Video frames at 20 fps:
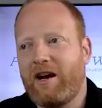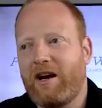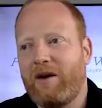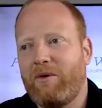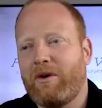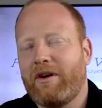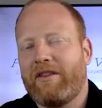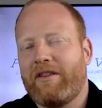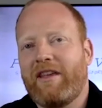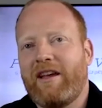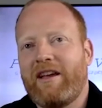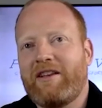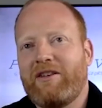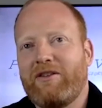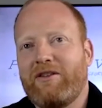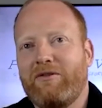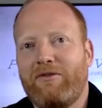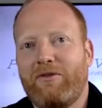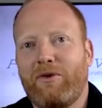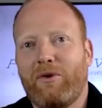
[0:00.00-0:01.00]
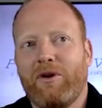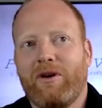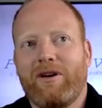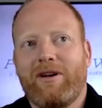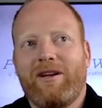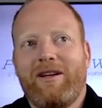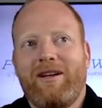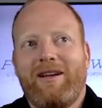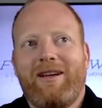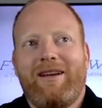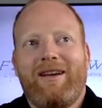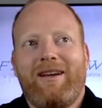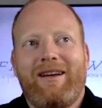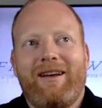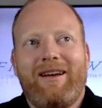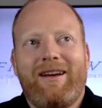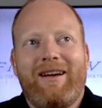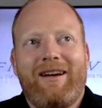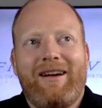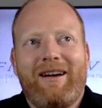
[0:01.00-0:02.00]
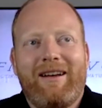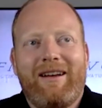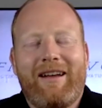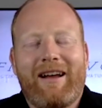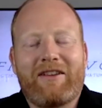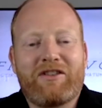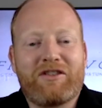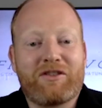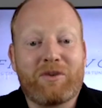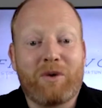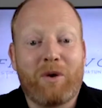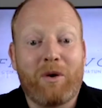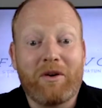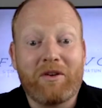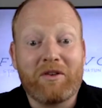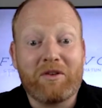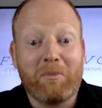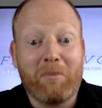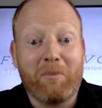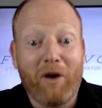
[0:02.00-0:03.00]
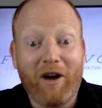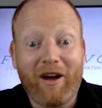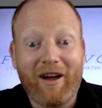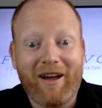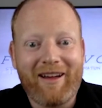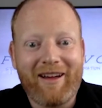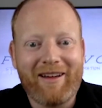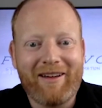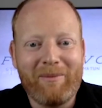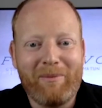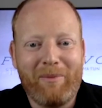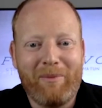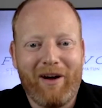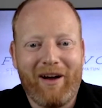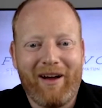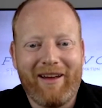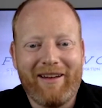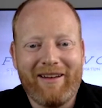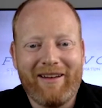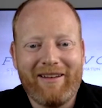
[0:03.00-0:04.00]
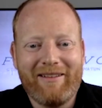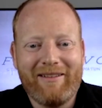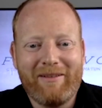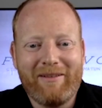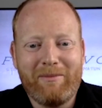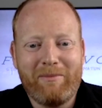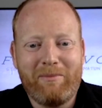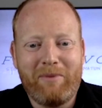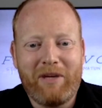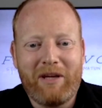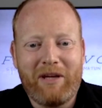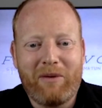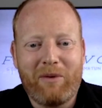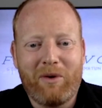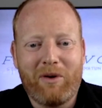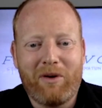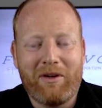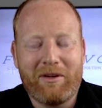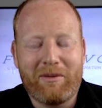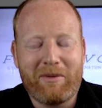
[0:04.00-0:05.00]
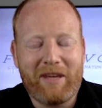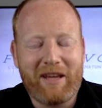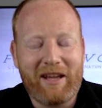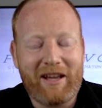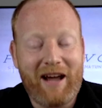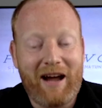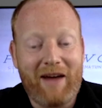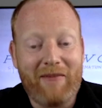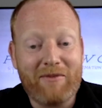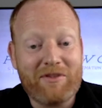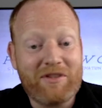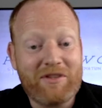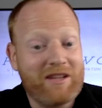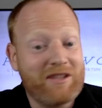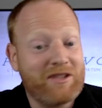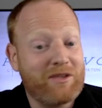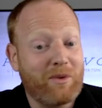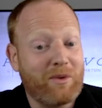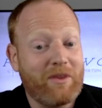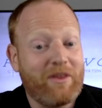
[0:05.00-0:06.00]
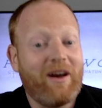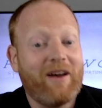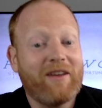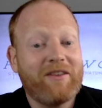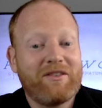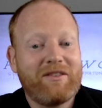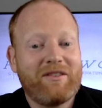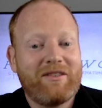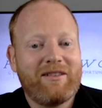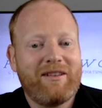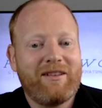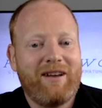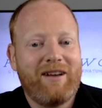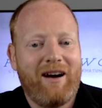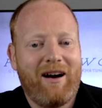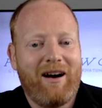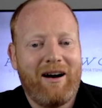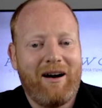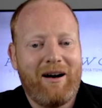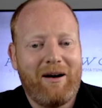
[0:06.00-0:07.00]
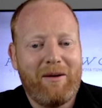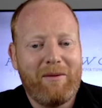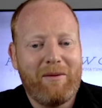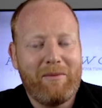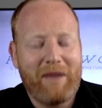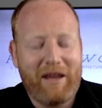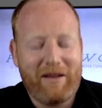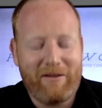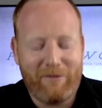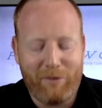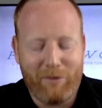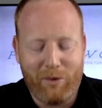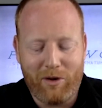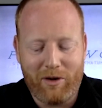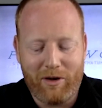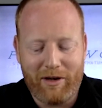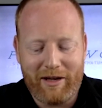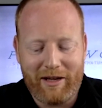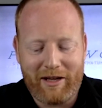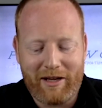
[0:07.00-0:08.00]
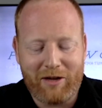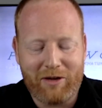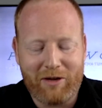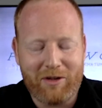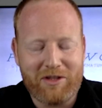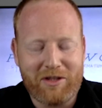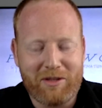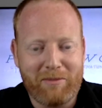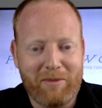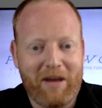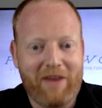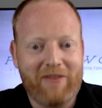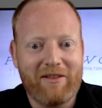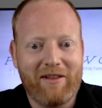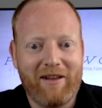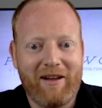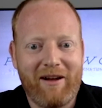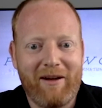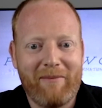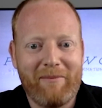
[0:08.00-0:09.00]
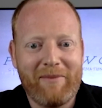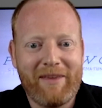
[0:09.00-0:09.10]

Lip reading: I want to thank you for not just throwing us a book, but being willing to be in conversation with us, and for encouraging Bethlehem